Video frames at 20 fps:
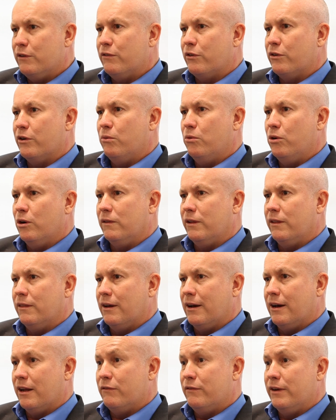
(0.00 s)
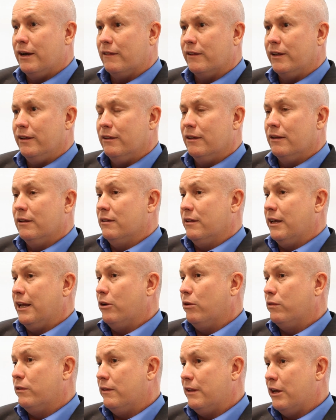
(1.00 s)
very well in the Hunter Valley and
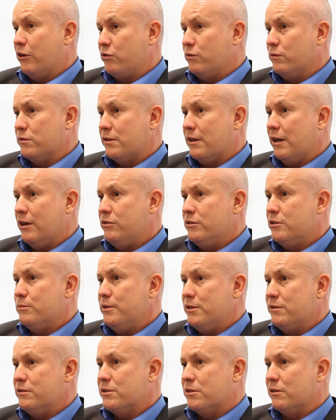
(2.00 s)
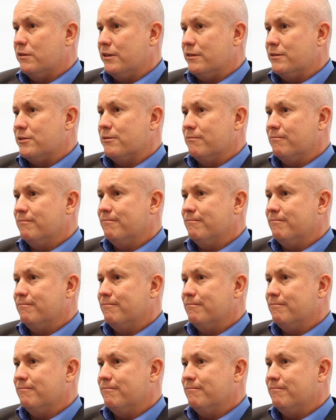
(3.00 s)
on the national stage as business leaders.